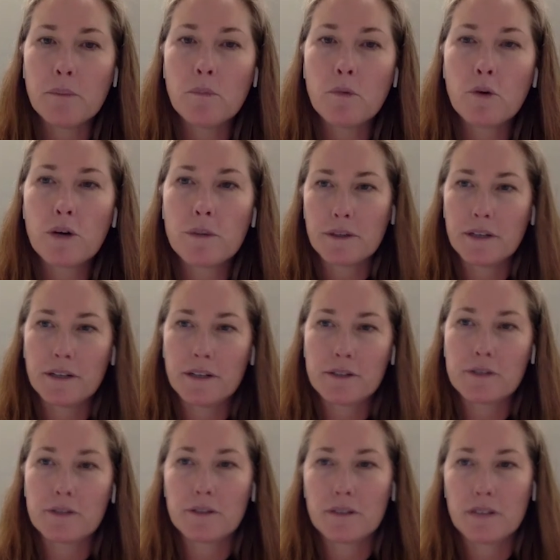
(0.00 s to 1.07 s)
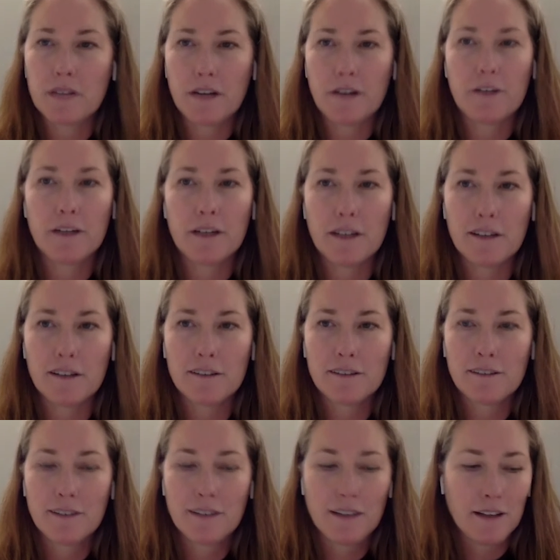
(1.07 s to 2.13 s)
you get more and more expert in a
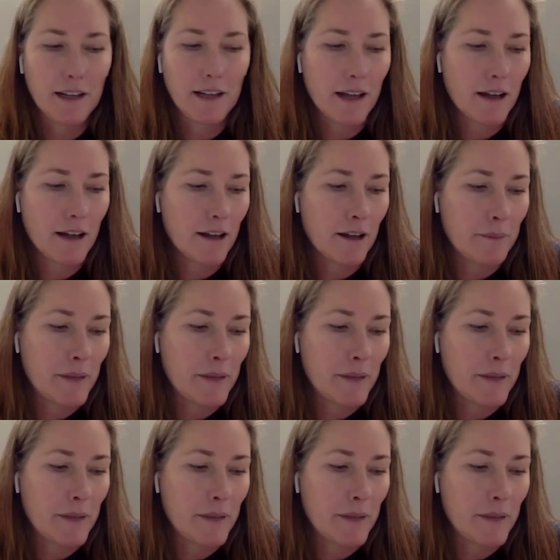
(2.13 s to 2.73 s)
certain area.